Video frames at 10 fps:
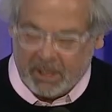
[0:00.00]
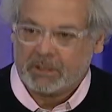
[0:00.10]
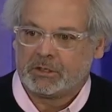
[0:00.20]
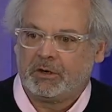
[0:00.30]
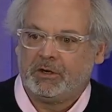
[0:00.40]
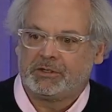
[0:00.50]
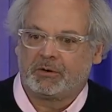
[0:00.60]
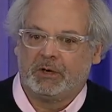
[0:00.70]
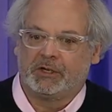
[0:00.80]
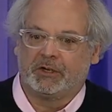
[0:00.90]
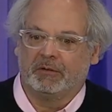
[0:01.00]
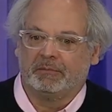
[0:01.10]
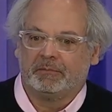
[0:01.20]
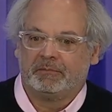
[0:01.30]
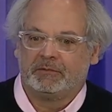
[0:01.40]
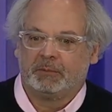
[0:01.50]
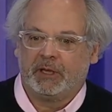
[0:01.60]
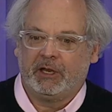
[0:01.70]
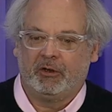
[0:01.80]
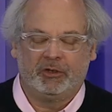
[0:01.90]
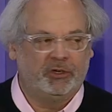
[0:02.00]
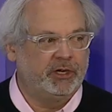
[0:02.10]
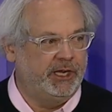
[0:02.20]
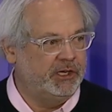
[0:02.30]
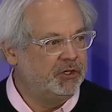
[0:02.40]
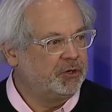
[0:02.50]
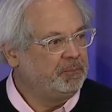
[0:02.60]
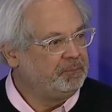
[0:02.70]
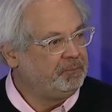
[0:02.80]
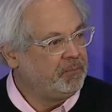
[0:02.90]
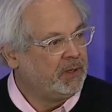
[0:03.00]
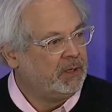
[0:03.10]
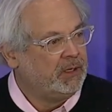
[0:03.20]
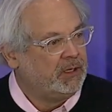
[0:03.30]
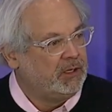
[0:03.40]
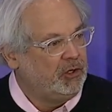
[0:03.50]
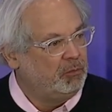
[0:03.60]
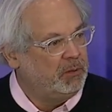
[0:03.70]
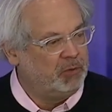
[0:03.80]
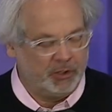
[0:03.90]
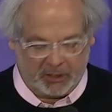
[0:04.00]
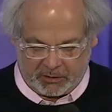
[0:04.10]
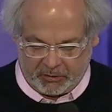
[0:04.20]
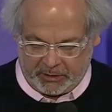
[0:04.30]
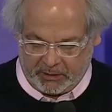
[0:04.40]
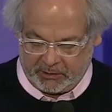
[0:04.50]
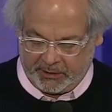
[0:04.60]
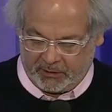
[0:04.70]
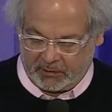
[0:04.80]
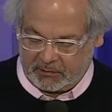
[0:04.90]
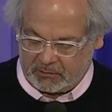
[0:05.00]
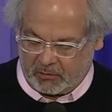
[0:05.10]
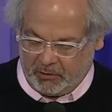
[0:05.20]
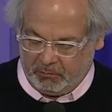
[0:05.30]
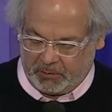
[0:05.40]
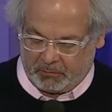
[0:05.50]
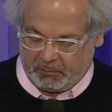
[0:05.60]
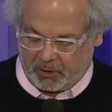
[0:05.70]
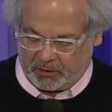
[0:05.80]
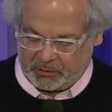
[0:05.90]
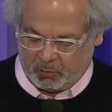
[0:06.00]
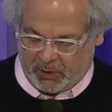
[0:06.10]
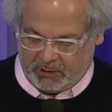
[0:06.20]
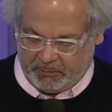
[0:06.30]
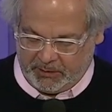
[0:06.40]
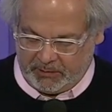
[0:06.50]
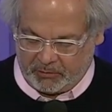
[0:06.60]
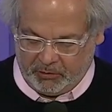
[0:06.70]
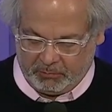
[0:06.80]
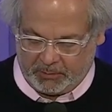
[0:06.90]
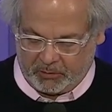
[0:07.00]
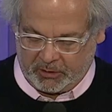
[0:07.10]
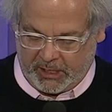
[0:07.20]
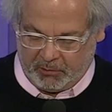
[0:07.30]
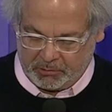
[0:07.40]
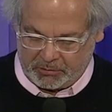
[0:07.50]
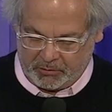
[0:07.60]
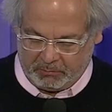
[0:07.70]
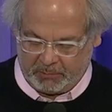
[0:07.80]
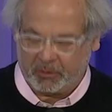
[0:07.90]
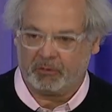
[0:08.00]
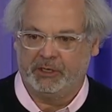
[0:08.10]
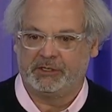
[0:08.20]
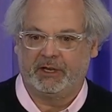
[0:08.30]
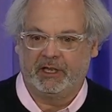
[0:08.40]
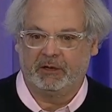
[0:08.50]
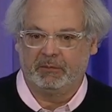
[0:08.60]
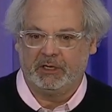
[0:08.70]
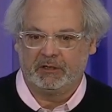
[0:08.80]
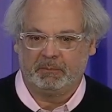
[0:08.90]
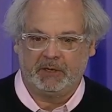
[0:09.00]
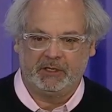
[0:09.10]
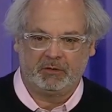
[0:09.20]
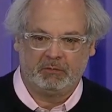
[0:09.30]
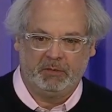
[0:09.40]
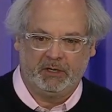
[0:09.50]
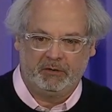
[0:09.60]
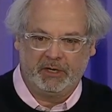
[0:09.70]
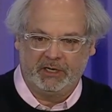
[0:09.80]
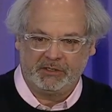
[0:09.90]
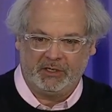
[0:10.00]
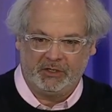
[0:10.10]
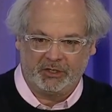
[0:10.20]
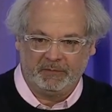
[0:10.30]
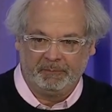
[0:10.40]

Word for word: So, here's a question. Depending on your age, you remember Dr. Kildare, or you remember Marcus Welby, or you remember House, or you remember Gray's Anatomy, and the patient would be under anesthesia.